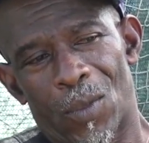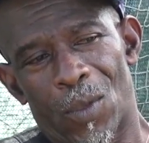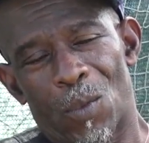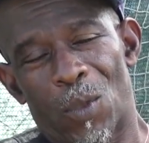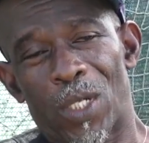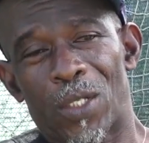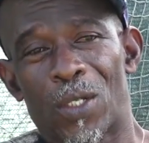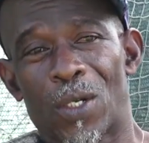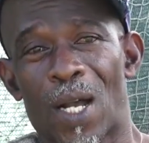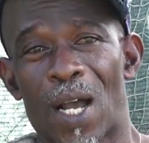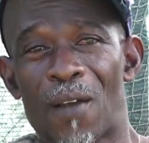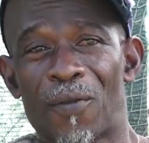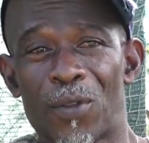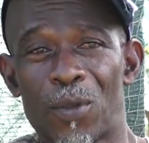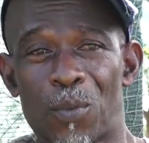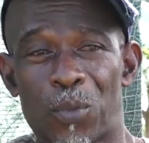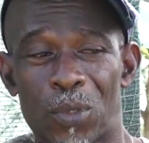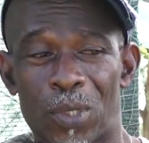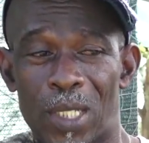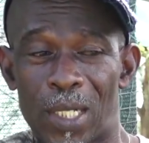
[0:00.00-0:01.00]
But you have
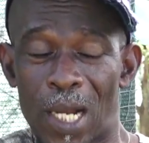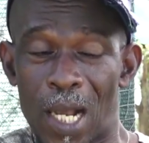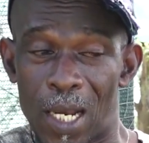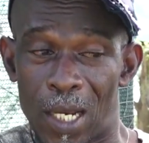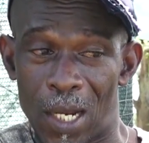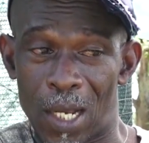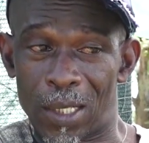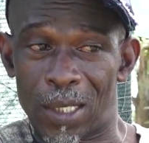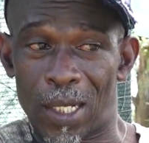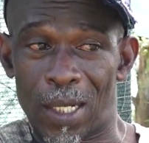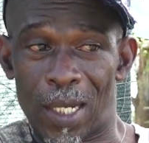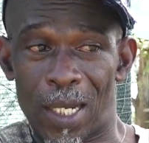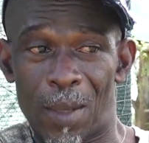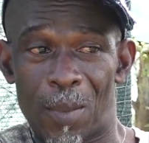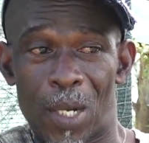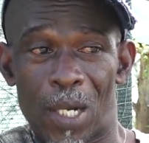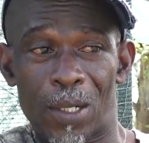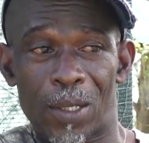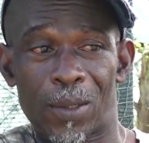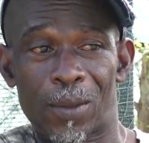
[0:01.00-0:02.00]
to put in a lot of
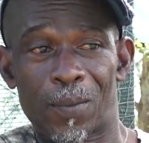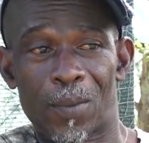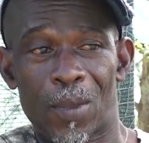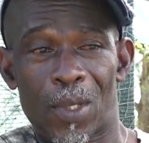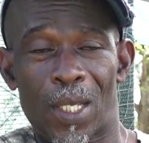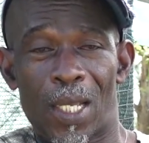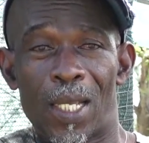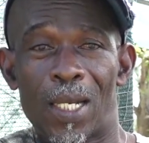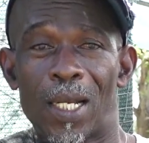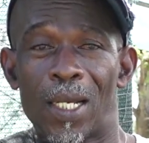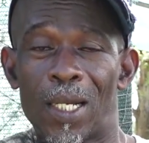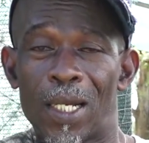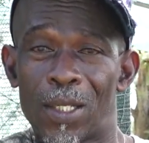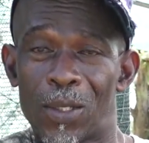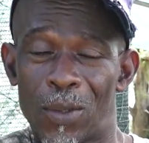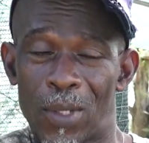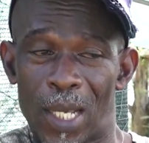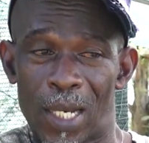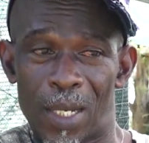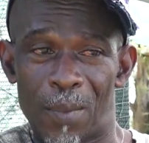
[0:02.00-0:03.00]
labor in order
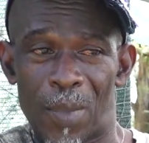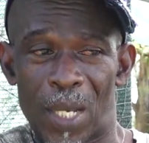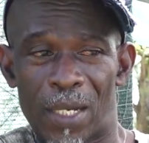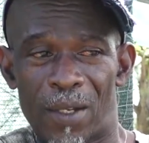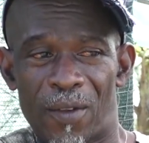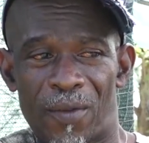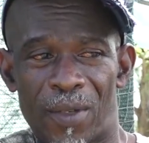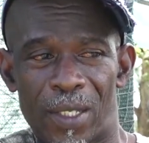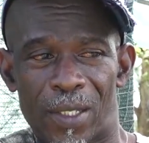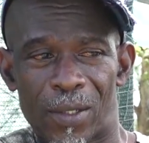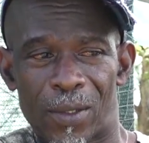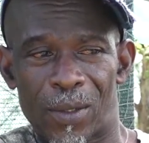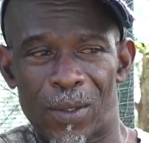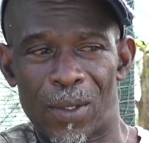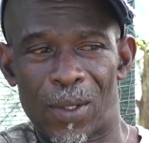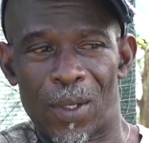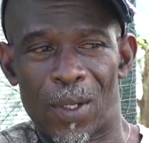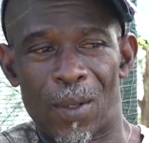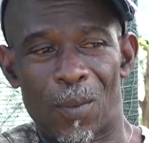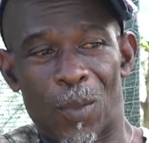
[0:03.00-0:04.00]
to get the benefit.
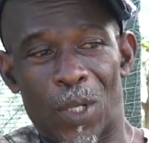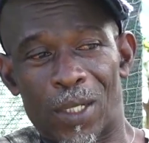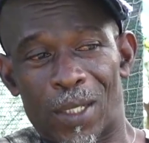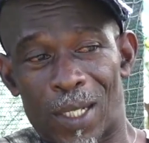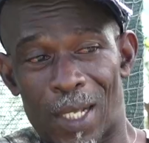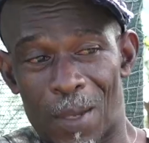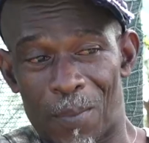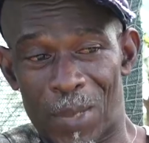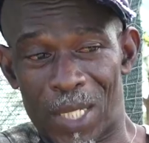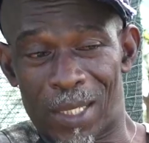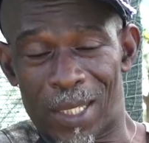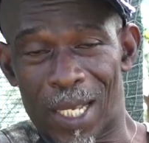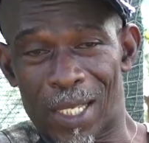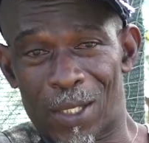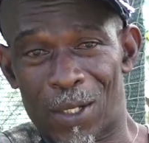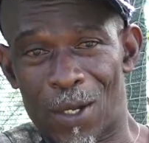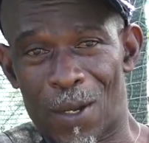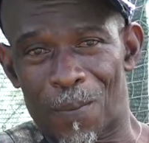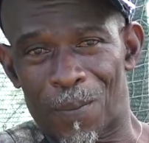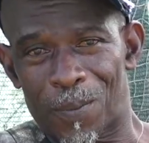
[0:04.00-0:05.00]
But let me
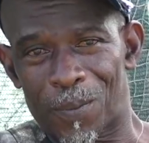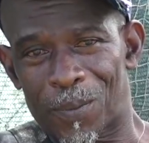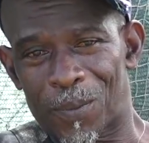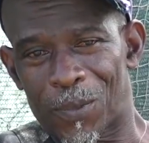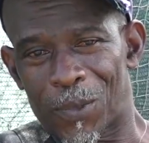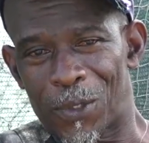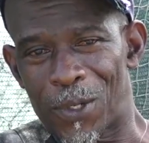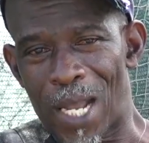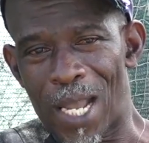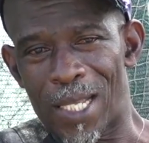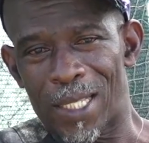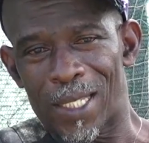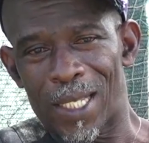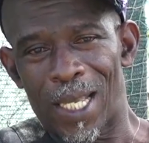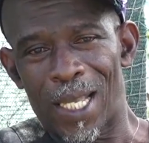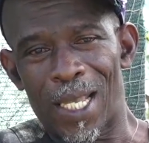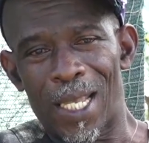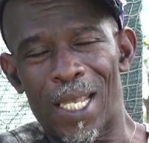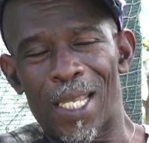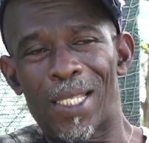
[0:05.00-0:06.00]
set you up right.
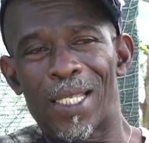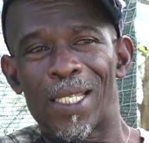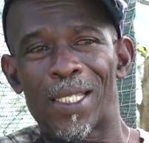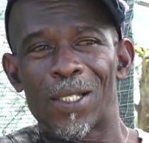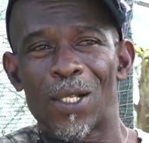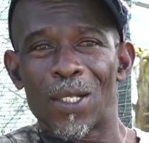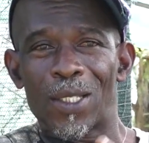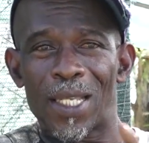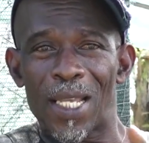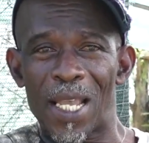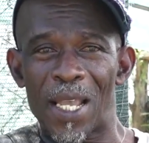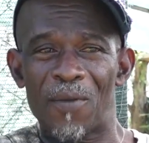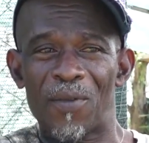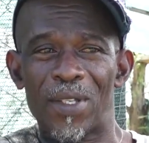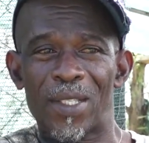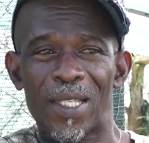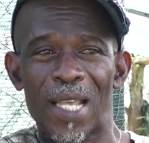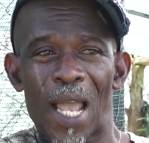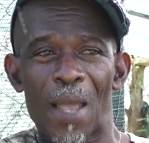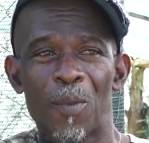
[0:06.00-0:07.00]
It is not
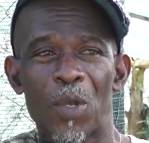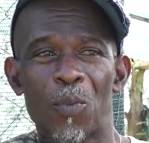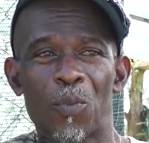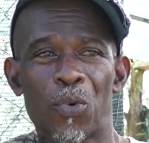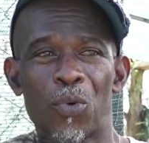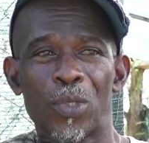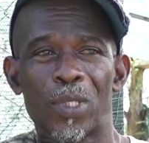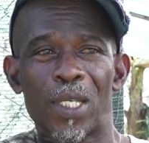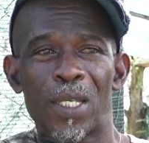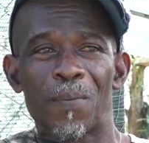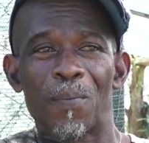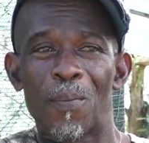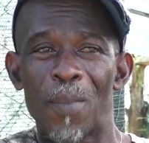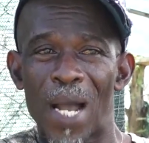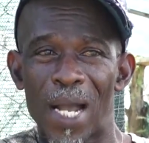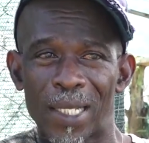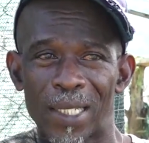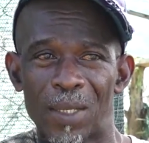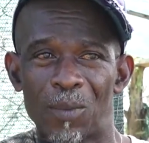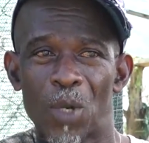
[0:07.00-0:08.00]
every time you put in
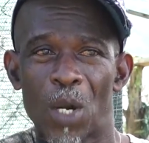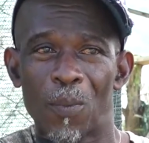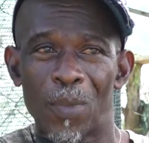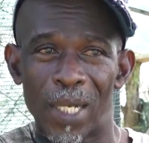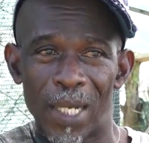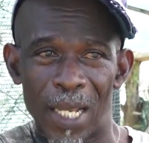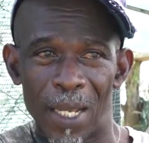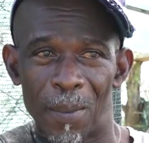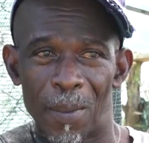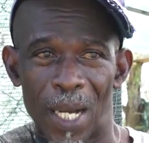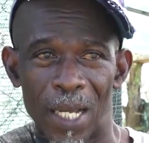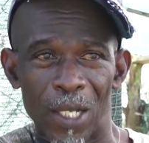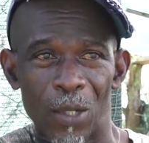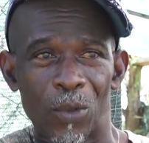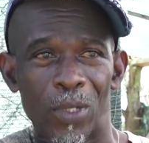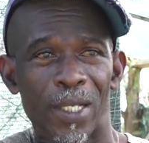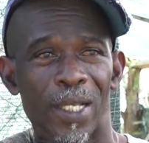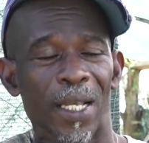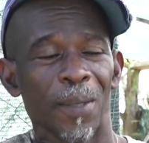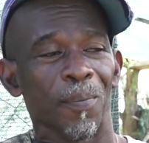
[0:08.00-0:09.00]
maximum labor you
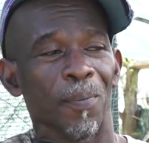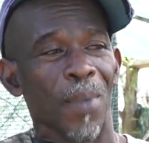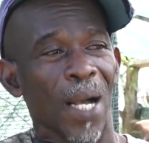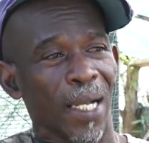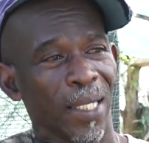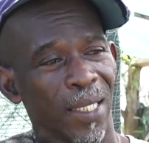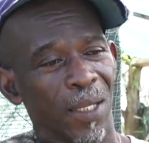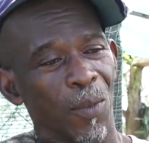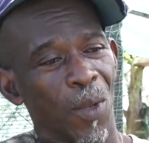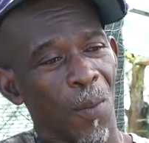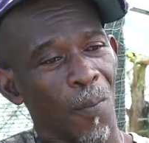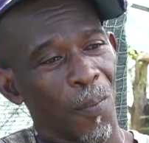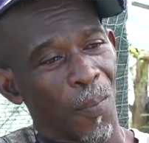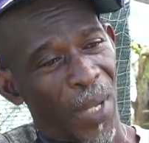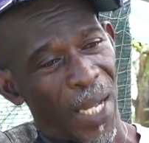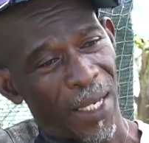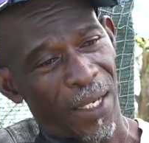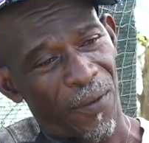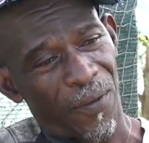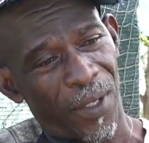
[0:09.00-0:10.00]
will get maximum
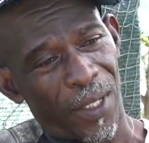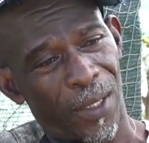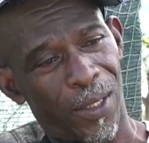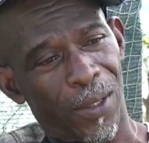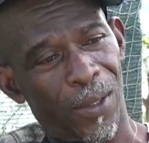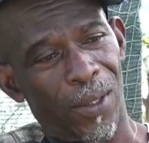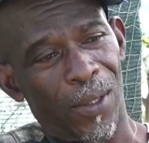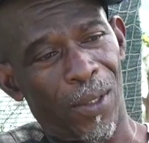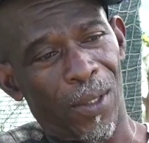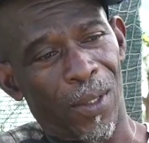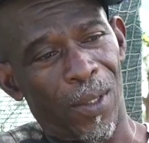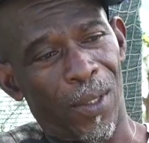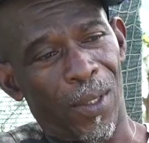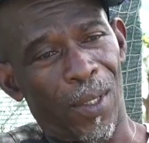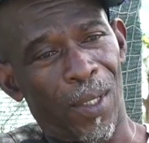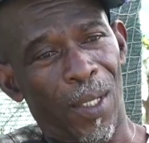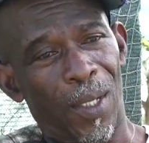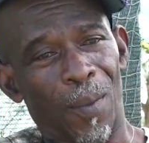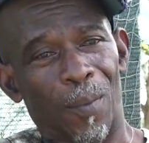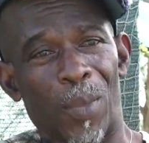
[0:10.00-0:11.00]
benefit,
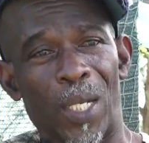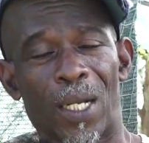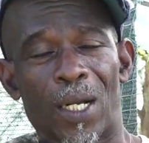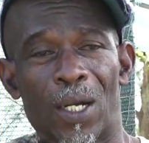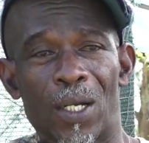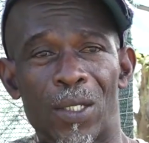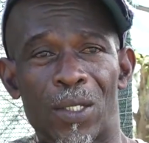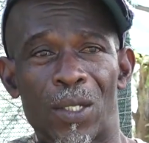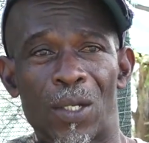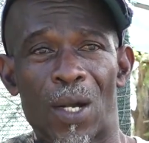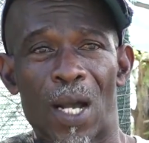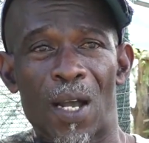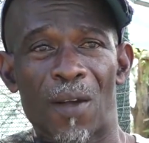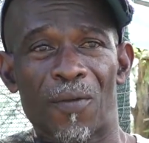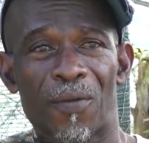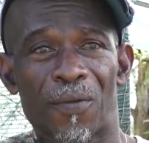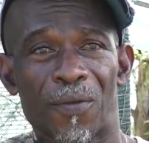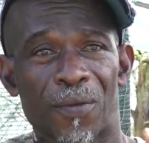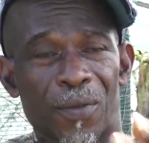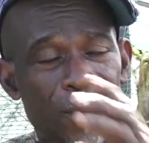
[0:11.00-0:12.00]
because you have
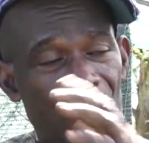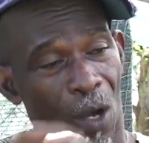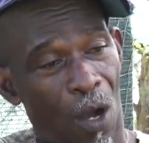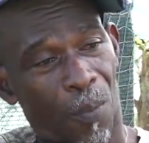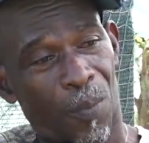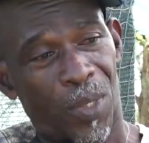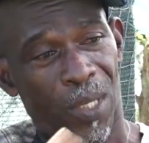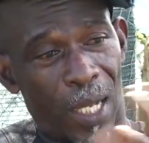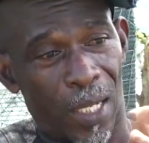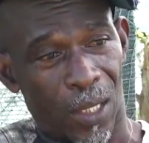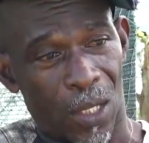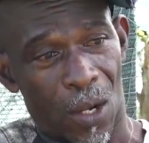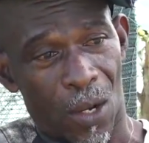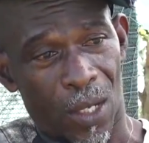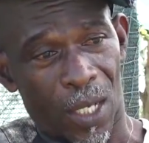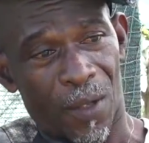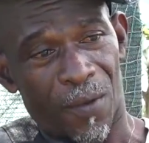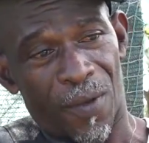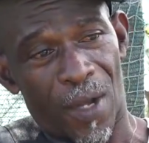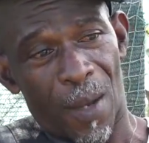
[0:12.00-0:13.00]
ups and
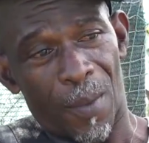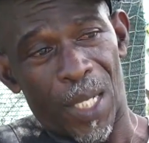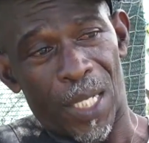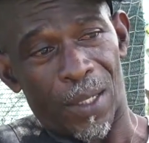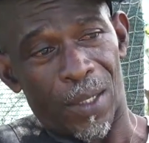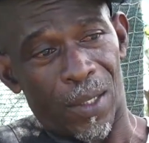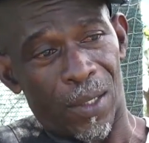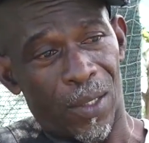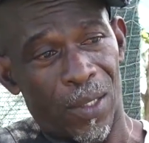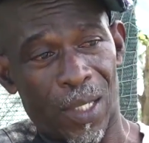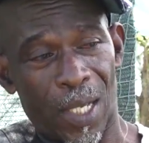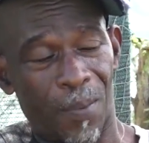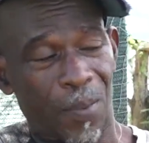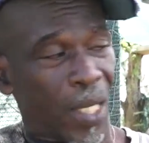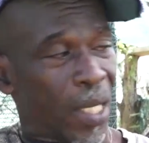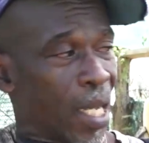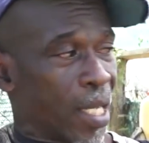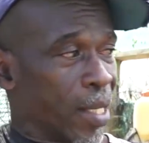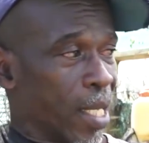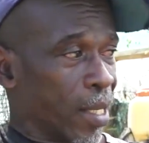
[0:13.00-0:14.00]
downs in farming. Same
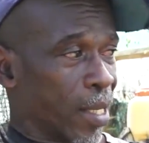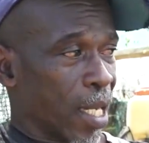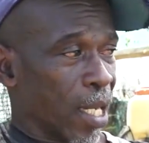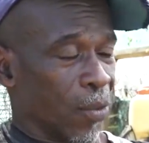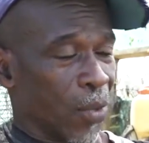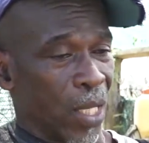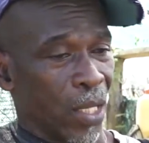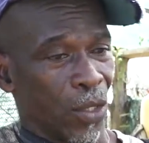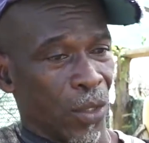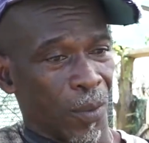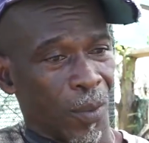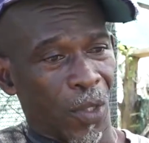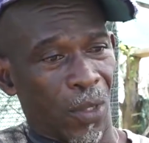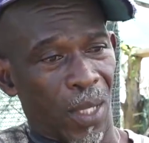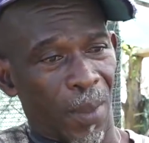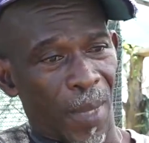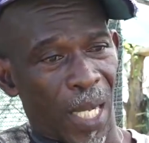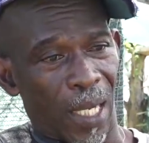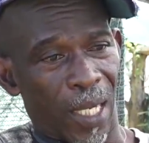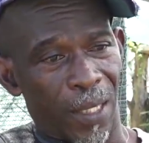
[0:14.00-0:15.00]
thing as I tell you with
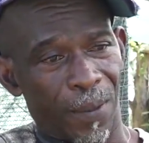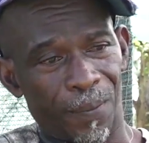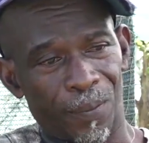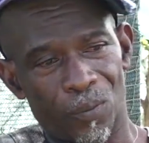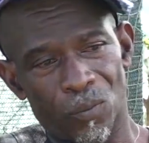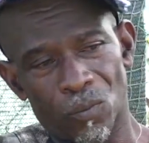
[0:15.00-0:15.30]
the melon.